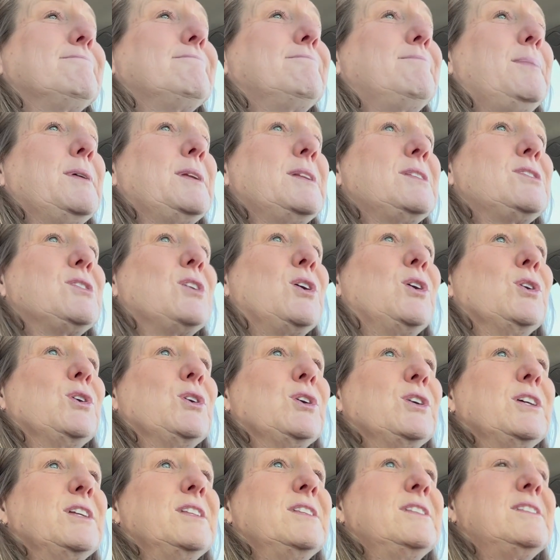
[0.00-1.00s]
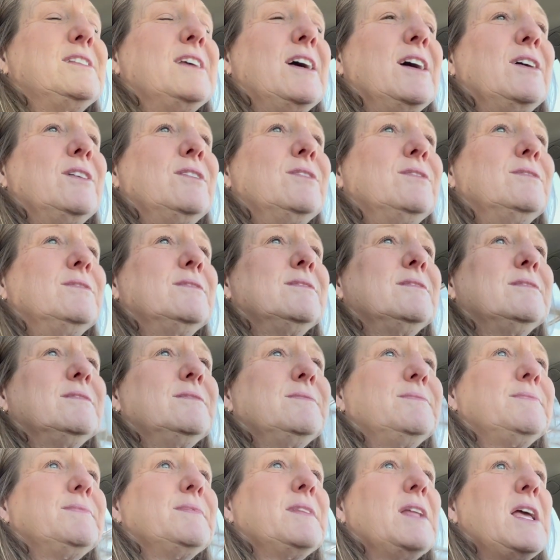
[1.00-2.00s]
But it's all good, so
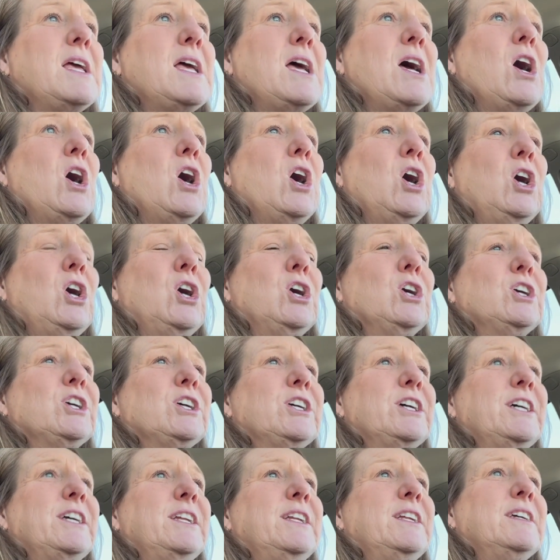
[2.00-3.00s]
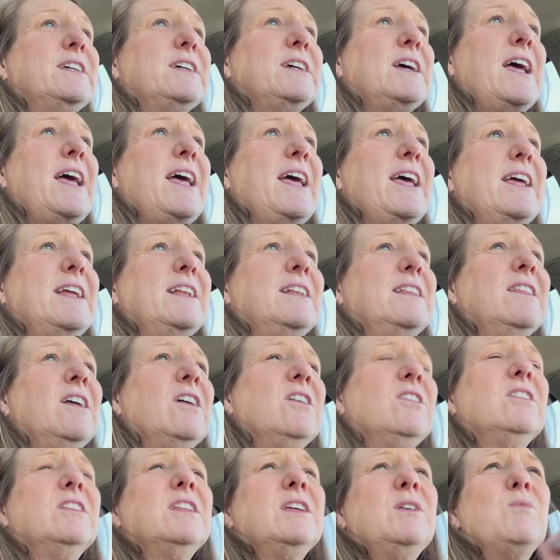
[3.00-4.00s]
all good. And
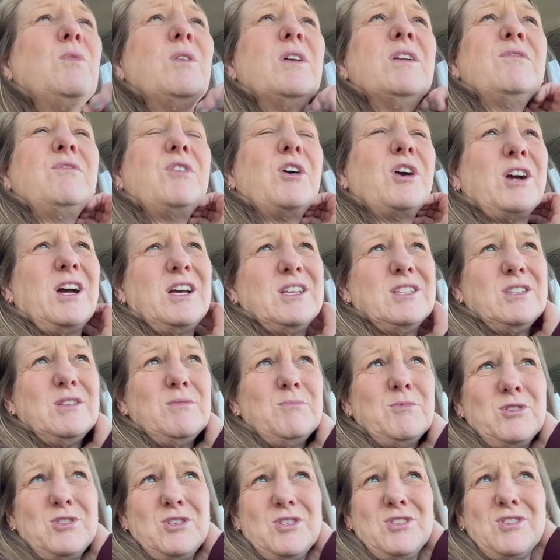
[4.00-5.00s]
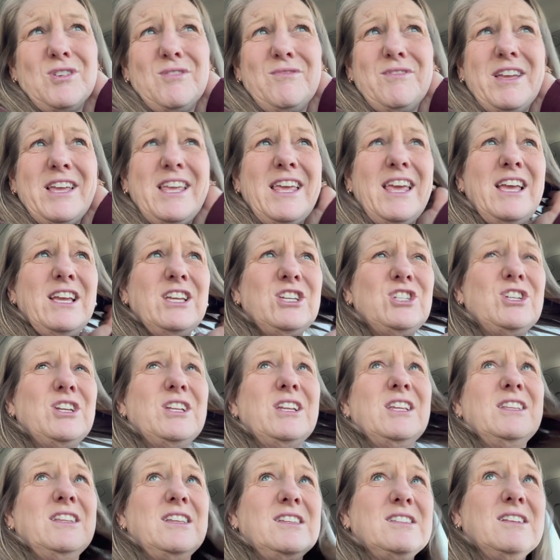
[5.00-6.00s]
luckily one of our customers is on
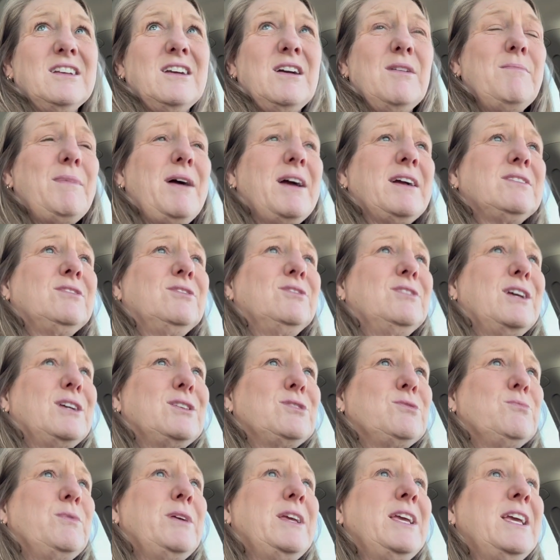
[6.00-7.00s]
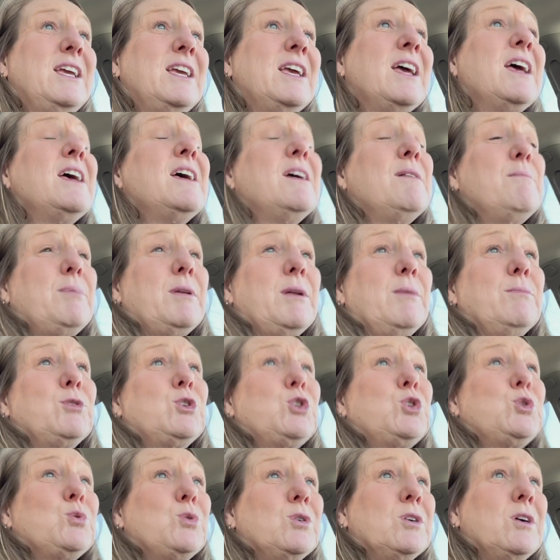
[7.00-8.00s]
vacation and doesn't come back till next week, but I'm
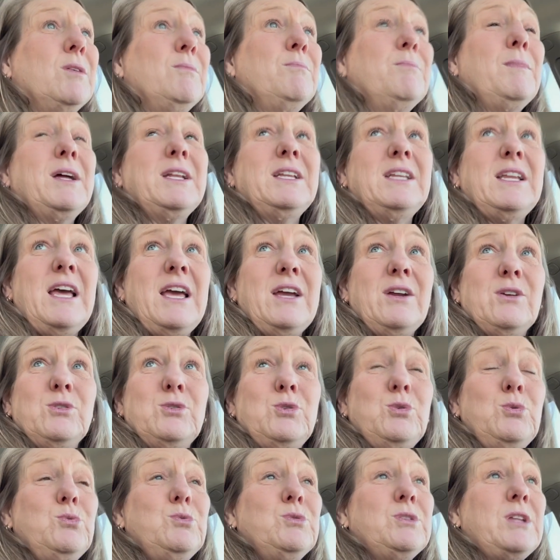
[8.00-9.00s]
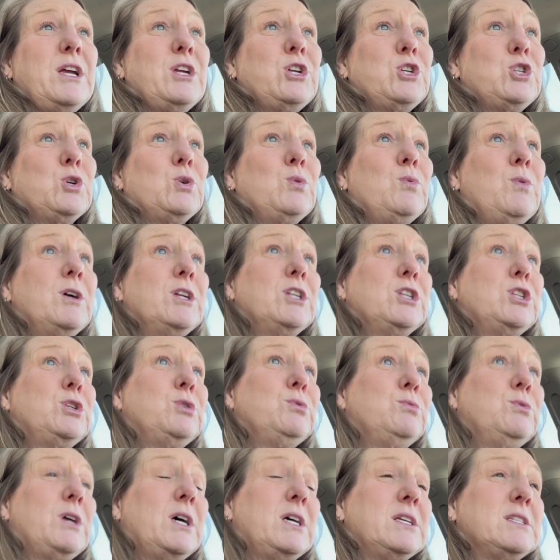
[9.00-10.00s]
sure on Monday or Tuesday she'll want
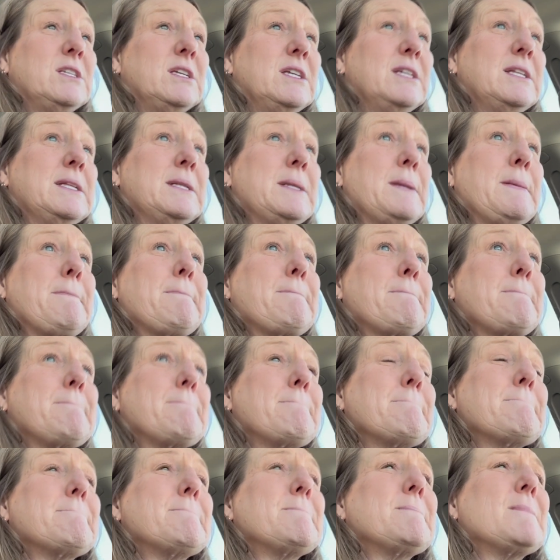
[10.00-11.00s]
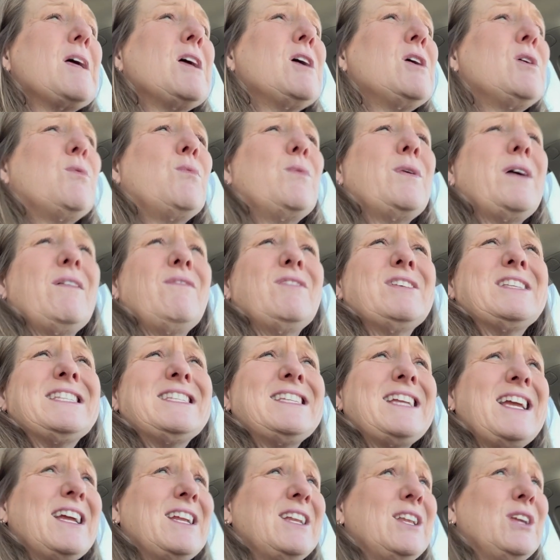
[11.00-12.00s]
2 dozen. We have a
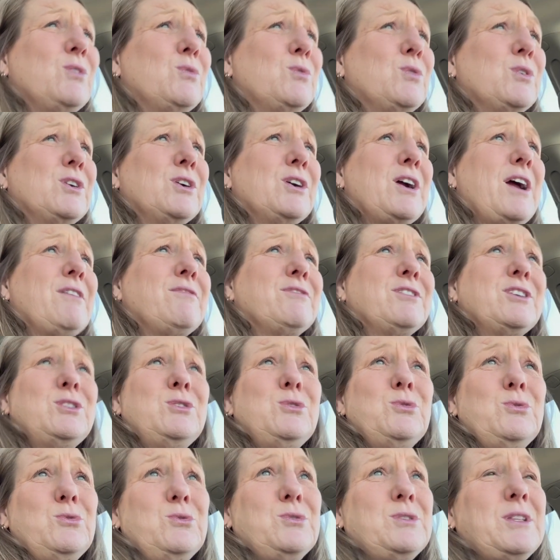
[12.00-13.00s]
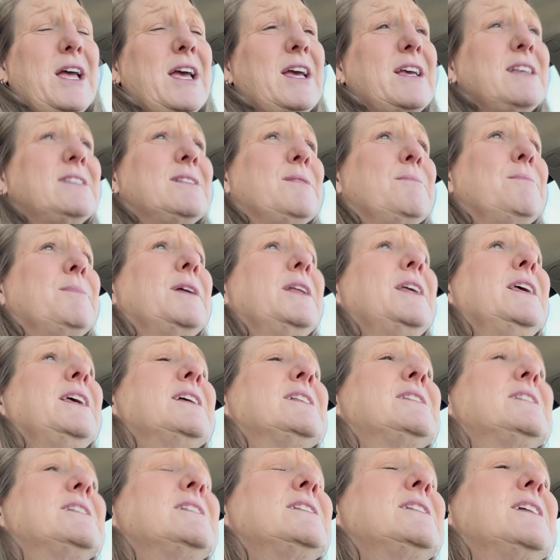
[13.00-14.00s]
standing order every Tuesday. Somebody
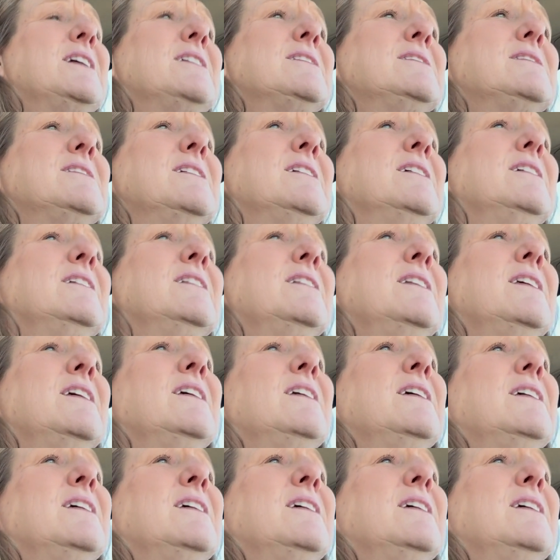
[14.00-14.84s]
gets a dozen.